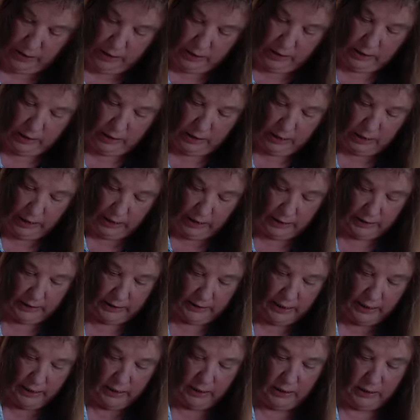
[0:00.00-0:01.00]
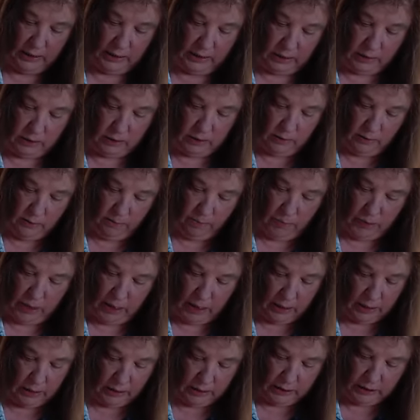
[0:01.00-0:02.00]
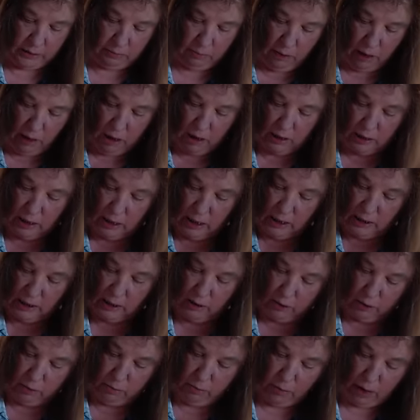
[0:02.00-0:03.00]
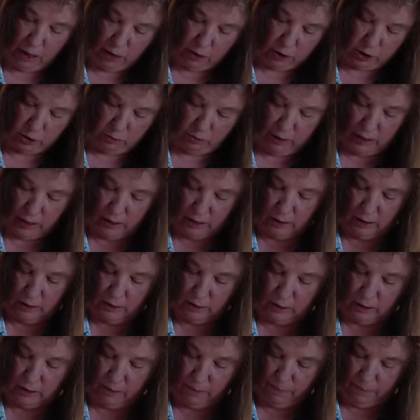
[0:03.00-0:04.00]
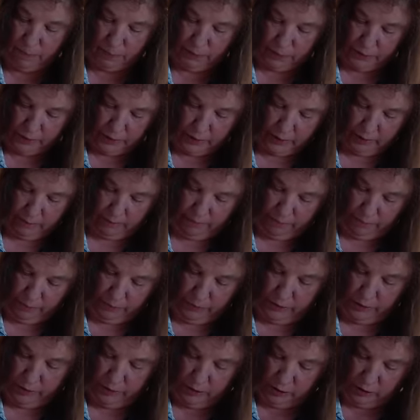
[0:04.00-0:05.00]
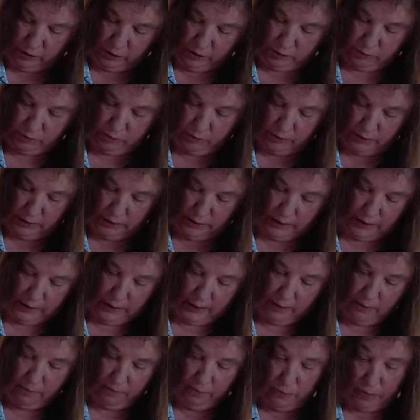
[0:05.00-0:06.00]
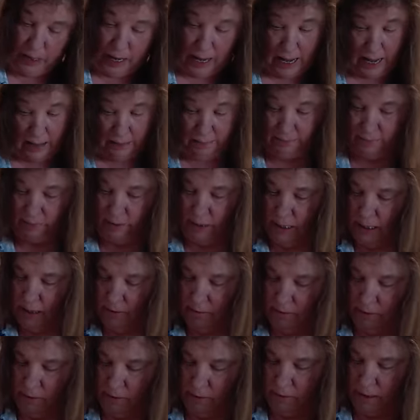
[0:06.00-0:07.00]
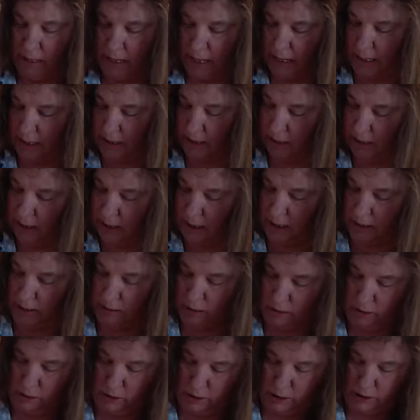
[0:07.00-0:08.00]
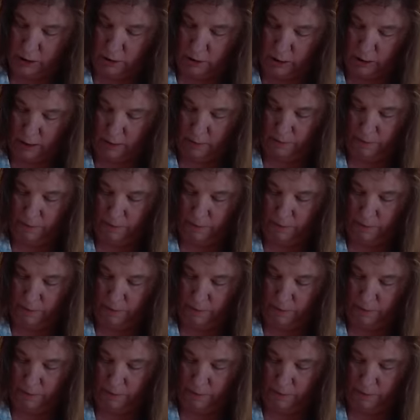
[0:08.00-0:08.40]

Like I said, these small colored marshmallows really add flavor and color to it.